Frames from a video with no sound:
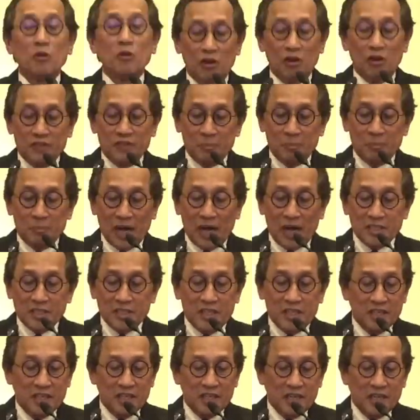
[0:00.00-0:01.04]
of the party
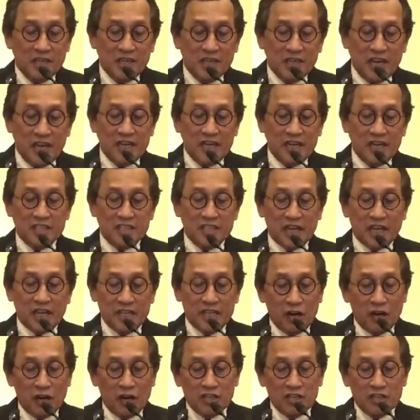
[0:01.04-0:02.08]
and its
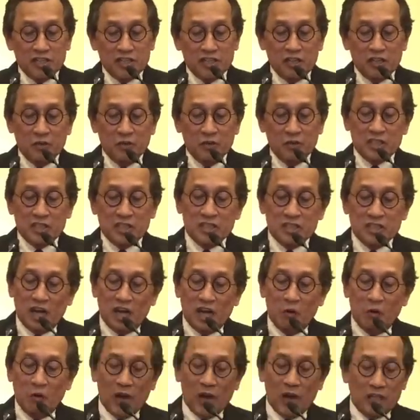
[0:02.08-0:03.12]
ideology, which is now
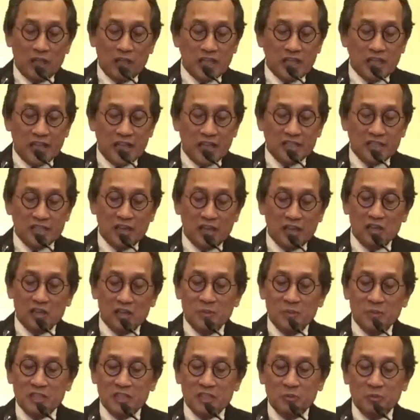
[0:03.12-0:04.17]
well-nigh
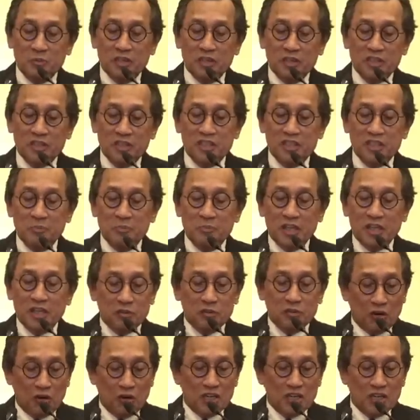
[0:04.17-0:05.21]
synonymous with Xi Jinping
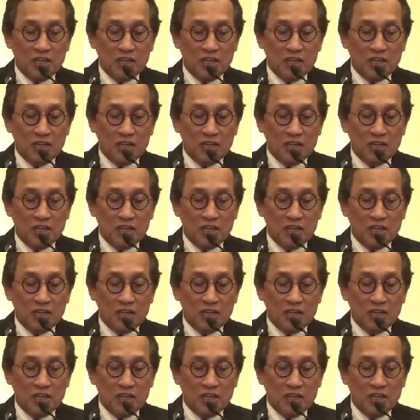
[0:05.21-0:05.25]
thought,